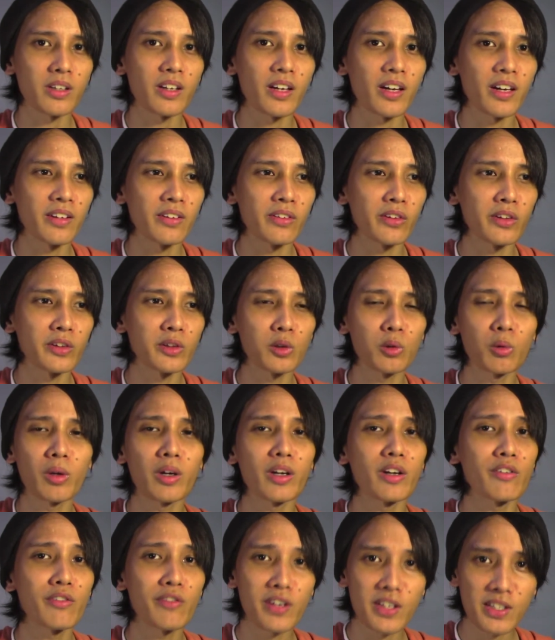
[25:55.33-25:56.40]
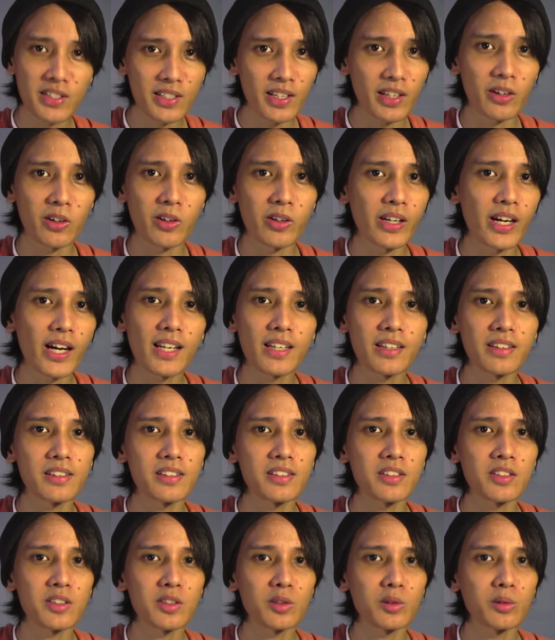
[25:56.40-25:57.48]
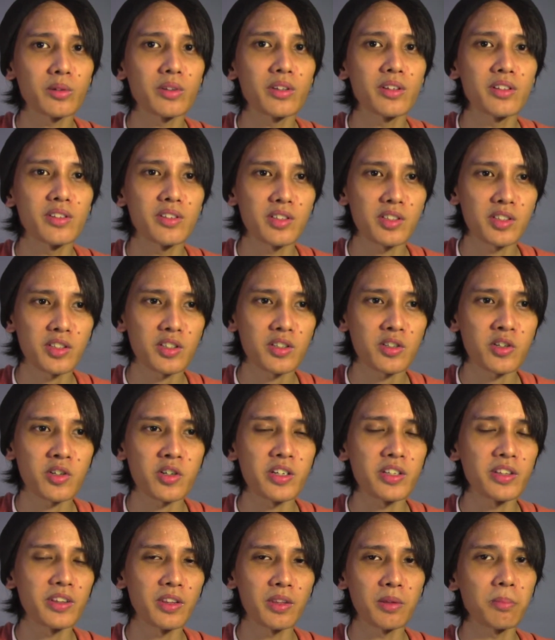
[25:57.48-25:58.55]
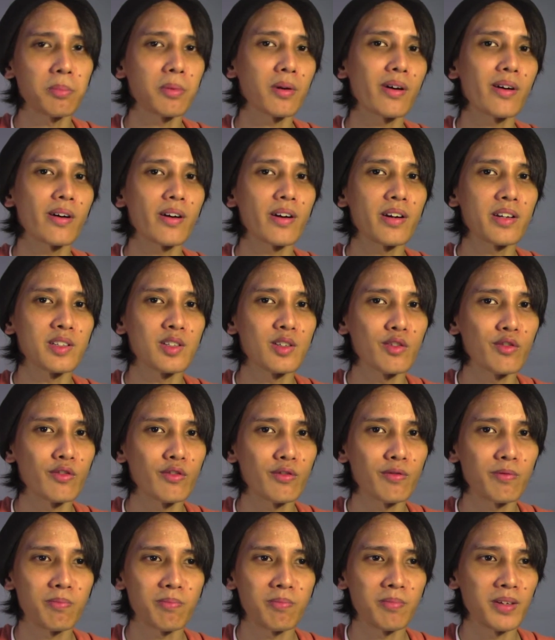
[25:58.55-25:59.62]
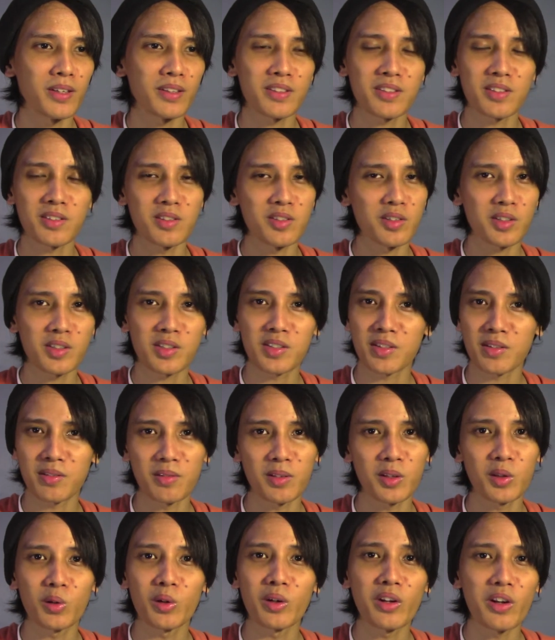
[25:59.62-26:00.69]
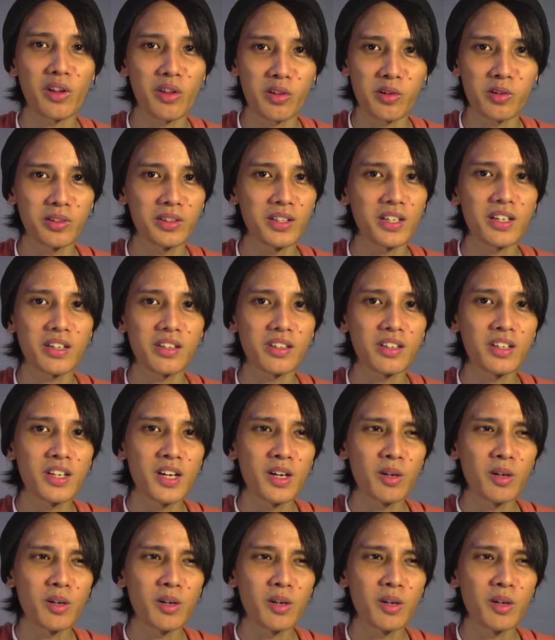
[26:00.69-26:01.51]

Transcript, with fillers: and they don't want to face that reality, so they just treat the bar as if it's just, you know, another day,